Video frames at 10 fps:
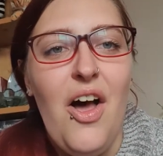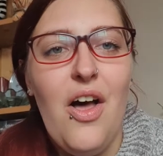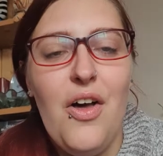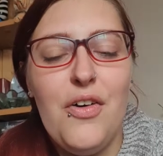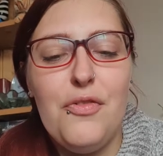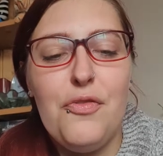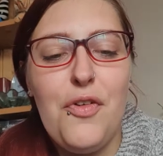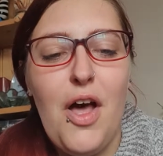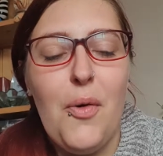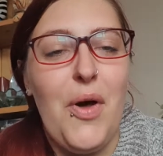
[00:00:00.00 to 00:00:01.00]
of
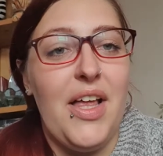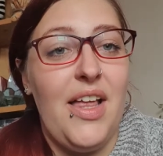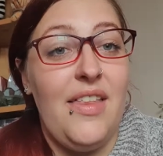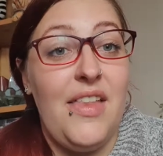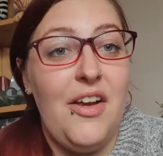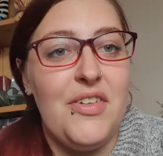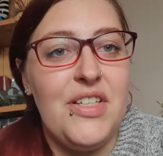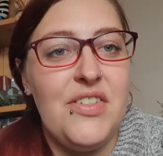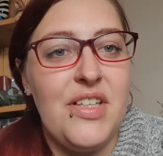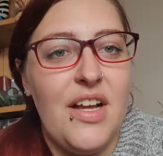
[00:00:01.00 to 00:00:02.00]
working in the
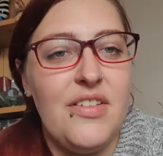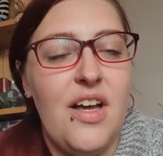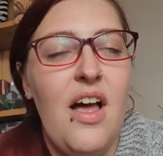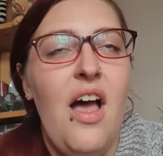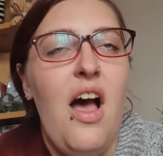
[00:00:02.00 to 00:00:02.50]
heritage sector.